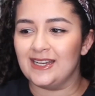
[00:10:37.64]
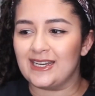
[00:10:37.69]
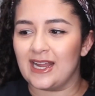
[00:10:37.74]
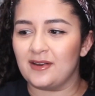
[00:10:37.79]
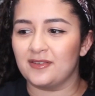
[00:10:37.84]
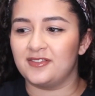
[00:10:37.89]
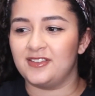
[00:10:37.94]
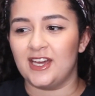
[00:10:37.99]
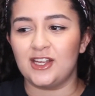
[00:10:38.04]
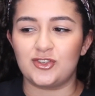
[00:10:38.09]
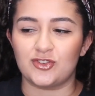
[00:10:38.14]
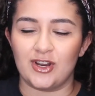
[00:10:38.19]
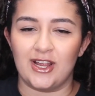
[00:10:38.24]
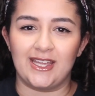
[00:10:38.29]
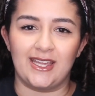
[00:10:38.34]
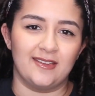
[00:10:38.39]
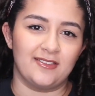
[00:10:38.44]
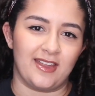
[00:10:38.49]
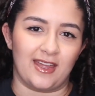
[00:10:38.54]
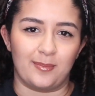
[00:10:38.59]
now
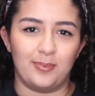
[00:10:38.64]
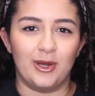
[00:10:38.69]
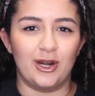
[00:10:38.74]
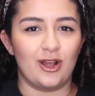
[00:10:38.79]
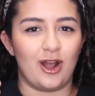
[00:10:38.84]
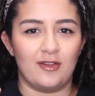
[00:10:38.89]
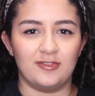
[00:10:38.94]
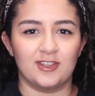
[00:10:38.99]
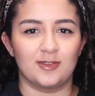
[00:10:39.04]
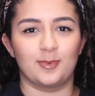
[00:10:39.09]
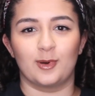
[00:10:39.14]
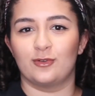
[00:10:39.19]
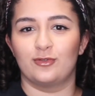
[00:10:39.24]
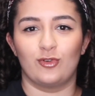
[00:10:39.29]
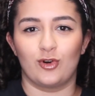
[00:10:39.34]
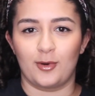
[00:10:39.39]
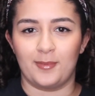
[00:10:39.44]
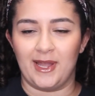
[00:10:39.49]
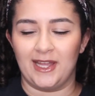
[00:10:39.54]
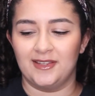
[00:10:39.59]
Cedric is like putting on this
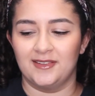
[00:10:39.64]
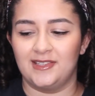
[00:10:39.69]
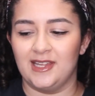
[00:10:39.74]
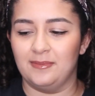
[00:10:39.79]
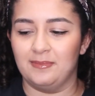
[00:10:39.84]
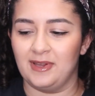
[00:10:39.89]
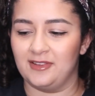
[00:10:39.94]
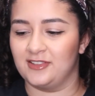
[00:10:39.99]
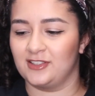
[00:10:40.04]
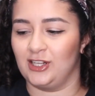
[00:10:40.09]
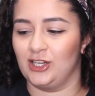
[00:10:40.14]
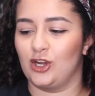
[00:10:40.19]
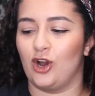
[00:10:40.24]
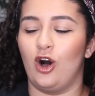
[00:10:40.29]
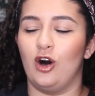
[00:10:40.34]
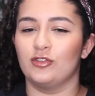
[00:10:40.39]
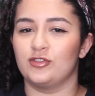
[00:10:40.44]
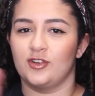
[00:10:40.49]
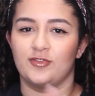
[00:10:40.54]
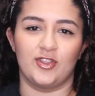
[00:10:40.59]
performance and basically
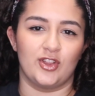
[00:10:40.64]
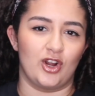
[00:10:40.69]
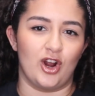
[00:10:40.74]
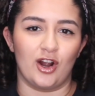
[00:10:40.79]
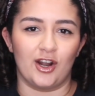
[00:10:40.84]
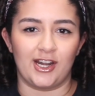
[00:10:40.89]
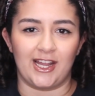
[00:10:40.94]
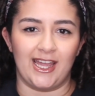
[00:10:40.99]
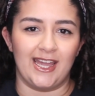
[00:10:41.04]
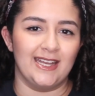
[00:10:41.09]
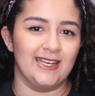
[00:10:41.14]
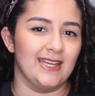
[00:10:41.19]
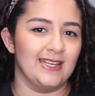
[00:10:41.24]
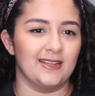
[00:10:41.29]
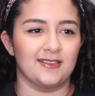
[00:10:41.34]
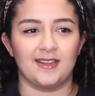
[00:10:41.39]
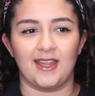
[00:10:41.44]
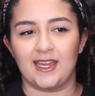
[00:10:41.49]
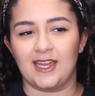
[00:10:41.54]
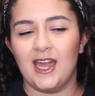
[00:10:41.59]
calls over the Guardian and
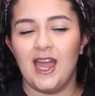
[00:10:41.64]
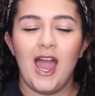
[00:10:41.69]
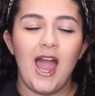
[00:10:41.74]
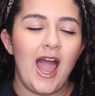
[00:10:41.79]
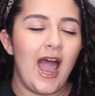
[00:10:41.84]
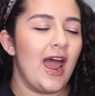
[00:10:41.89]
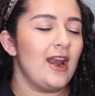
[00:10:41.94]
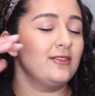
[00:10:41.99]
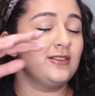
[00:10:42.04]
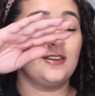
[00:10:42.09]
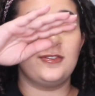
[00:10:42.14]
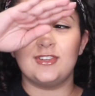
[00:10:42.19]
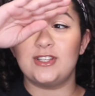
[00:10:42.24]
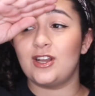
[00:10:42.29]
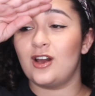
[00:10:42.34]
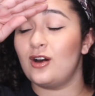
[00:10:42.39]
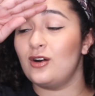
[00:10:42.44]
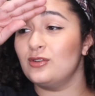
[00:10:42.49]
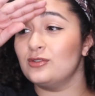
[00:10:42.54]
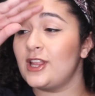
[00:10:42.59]
is like, "I don't even
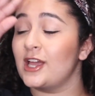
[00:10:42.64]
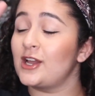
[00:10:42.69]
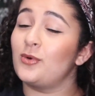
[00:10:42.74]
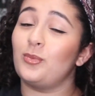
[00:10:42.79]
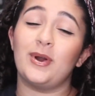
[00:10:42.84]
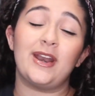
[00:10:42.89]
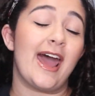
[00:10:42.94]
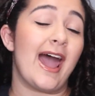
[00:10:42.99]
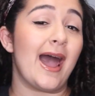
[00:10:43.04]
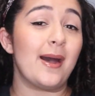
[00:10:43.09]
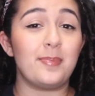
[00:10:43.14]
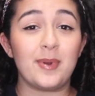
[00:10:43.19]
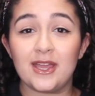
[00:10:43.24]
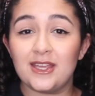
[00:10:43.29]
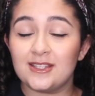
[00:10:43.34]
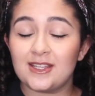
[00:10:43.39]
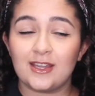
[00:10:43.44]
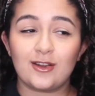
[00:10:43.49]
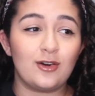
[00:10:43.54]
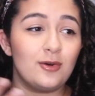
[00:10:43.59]
know like what
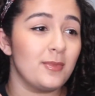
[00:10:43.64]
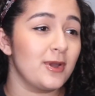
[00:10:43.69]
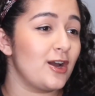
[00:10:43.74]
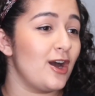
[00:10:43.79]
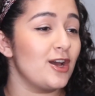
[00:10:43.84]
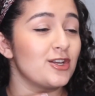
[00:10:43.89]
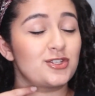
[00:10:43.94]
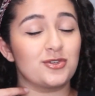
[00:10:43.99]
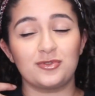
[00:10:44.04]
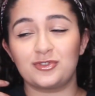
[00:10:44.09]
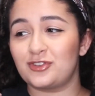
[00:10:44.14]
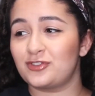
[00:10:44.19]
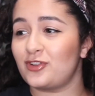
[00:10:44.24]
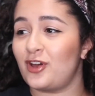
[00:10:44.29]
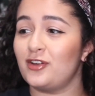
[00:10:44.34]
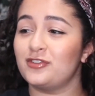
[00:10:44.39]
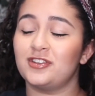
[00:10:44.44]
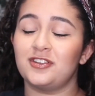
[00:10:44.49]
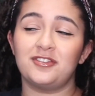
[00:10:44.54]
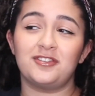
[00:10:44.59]
happened, like oh my gosh, it was just
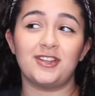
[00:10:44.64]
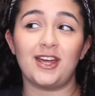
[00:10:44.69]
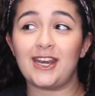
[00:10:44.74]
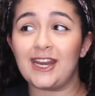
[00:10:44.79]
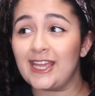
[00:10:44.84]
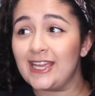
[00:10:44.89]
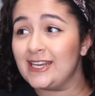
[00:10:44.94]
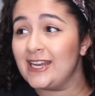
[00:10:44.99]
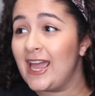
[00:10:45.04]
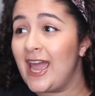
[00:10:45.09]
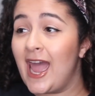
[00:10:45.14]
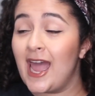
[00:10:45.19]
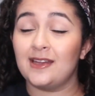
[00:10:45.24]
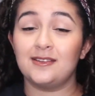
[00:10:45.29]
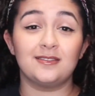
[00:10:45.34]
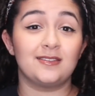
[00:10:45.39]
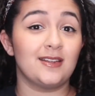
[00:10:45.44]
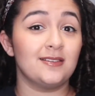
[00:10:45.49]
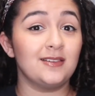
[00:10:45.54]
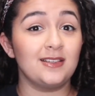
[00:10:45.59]
all so sudden
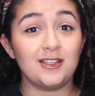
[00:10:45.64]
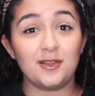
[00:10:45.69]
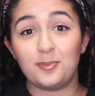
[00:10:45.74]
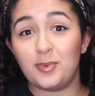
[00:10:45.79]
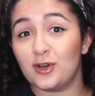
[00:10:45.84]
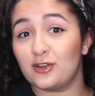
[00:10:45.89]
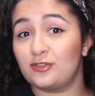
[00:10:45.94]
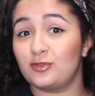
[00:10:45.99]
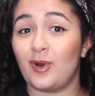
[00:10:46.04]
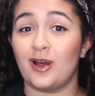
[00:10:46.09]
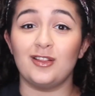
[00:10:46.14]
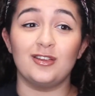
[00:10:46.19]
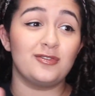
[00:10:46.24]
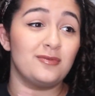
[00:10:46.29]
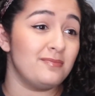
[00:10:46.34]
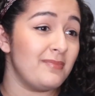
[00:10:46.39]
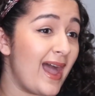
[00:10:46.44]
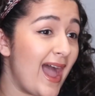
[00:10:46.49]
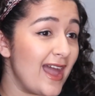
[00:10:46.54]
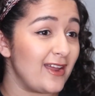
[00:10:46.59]
and suddenly the book swallowed
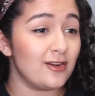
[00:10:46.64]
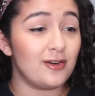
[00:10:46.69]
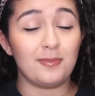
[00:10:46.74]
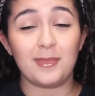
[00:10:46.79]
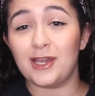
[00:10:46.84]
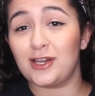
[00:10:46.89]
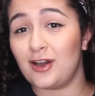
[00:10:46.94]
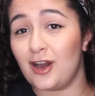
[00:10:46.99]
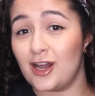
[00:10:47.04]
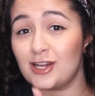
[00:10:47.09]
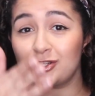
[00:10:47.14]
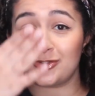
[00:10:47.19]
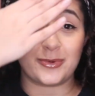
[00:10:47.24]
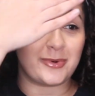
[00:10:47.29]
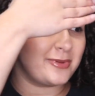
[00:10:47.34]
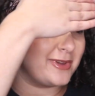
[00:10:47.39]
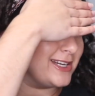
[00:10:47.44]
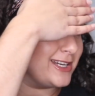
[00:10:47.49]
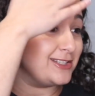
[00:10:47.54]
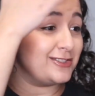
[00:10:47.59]
Matt, oh my gosh, what
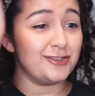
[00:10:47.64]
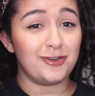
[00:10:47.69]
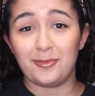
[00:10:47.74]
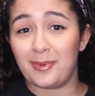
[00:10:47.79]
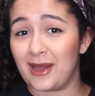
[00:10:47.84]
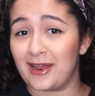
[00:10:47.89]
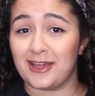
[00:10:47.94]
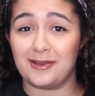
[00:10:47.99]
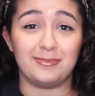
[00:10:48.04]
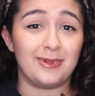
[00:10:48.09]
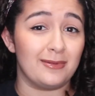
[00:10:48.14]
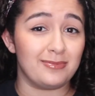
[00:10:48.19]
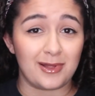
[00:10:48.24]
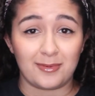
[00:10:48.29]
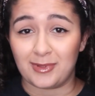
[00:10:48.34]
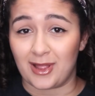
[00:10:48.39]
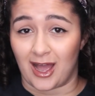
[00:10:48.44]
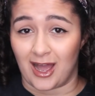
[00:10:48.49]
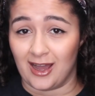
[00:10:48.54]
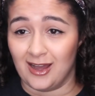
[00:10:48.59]
are we gonna do about it, blah blah
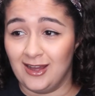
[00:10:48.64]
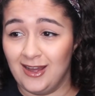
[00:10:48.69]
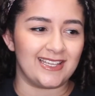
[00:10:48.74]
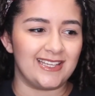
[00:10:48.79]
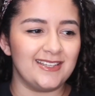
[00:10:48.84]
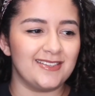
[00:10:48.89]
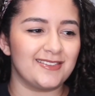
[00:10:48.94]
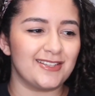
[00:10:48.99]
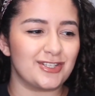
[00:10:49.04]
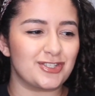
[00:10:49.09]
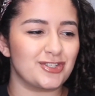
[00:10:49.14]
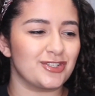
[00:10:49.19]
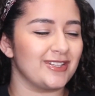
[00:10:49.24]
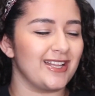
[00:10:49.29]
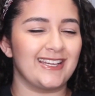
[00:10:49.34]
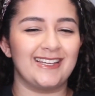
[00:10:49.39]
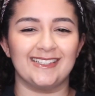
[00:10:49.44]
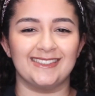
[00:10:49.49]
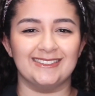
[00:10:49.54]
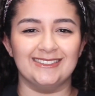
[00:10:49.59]
blah." He's such
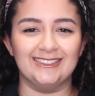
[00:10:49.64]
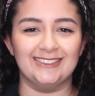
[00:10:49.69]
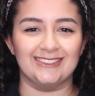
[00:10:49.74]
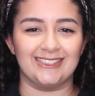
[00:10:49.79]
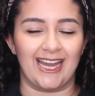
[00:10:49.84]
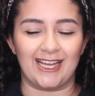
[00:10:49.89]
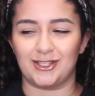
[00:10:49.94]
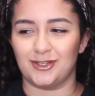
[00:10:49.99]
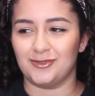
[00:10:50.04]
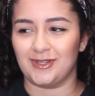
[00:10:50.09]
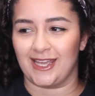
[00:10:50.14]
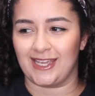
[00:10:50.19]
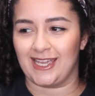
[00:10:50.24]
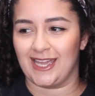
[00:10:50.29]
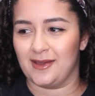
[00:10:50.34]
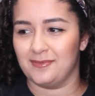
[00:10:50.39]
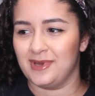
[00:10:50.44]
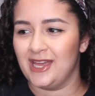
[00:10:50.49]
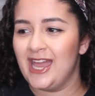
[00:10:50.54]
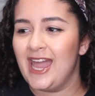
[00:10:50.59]
like, I don't like
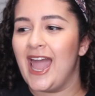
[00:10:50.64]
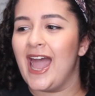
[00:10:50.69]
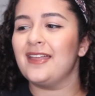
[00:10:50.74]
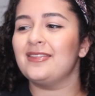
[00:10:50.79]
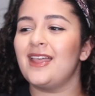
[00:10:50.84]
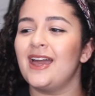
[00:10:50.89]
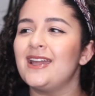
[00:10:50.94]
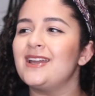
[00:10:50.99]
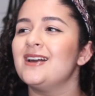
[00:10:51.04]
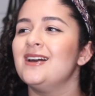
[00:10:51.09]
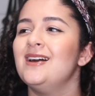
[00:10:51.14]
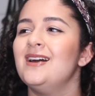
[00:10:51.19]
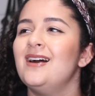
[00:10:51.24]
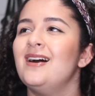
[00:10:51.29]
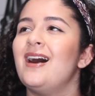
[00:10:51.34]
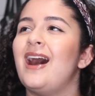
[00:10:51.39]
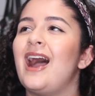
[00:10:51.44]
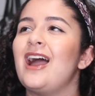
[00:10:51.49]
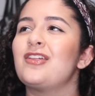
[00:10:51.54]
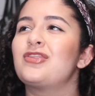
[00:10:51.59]
him. And like,
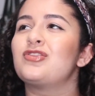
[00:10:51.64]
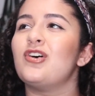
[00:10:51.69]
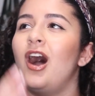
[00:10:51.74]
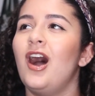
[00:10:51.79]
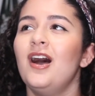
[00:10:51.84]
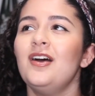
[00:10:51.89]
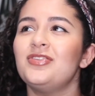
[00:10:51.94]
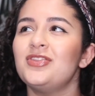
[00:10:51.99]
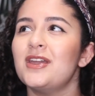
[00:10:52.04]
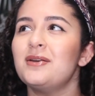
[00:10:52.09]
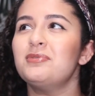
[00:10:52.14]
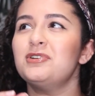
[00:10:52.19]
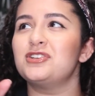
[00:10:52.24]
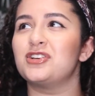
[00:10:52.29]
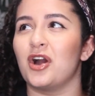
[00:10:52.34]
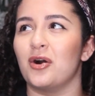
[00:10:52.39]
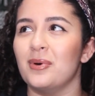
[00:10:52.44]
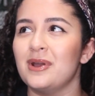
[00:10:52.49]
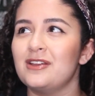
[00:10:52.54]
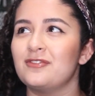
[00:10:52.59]
I thought they were
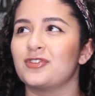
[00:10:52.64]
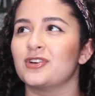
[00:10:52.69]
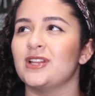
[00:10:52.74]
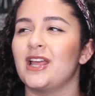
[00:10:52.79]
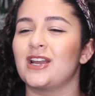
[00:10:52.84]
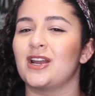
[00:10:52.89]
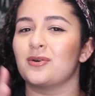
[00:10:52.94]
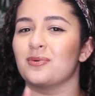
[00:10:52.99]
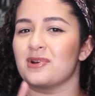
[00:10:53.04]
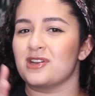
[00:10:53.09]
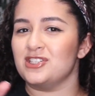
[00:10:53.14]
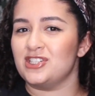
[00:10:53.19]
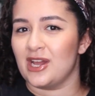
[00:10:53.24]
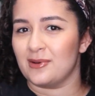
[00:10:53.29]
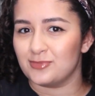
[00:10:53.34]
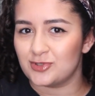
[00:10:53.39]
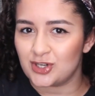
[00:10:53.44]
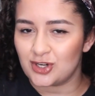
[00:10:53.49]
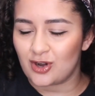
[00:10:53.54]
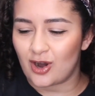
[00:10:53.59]
going for like a
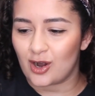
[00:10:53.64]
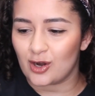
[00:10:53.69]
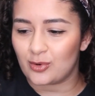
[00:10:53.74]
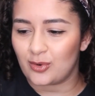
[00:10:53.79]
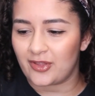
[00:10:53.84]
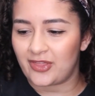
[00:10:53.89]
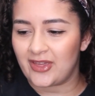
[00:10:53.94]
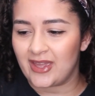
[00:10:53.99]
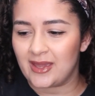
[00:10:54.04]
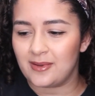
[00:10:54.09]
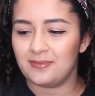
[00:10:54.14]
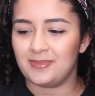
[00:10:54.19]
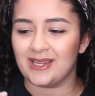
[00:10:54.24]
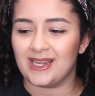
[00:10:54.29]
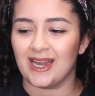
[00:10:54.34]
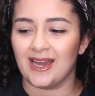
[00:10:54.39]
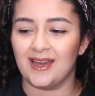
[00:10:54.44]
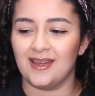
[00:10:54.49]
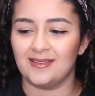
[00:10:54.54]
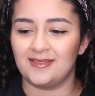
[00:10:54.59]
redemption arc with him
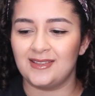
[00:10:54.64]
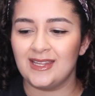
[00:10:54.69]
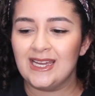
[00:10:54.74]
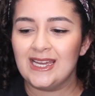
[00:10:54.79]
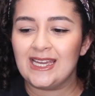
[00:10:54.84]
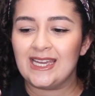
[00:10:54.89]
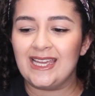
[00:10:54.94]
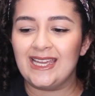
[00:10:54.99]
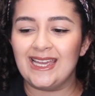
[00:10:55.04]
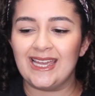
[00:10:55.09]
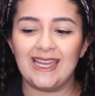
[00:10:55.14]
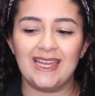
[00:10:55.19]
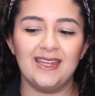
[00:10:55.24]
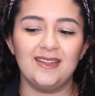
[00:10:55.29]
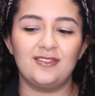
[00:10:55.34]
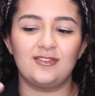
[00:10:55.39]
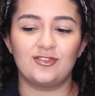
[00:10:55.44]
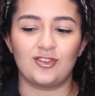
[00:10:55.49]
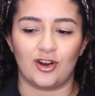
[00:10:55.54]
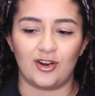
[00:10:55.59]
because he
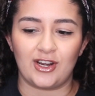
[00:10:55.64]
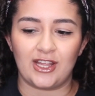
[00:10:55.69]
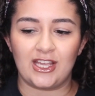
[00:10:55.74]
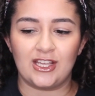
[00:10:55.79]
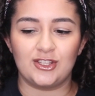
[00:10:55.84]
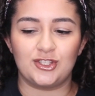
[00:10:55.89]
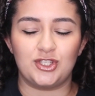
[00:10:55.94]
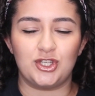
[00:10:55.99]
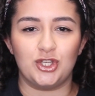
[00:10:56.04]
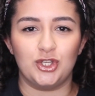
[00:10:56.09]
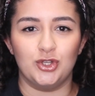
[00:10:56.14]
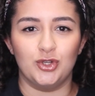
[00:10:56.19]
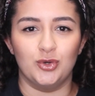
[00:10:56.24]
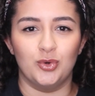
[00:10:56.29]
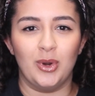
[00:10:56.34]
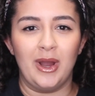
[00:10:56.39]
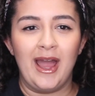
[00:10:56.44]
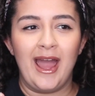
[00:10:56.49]
is starting to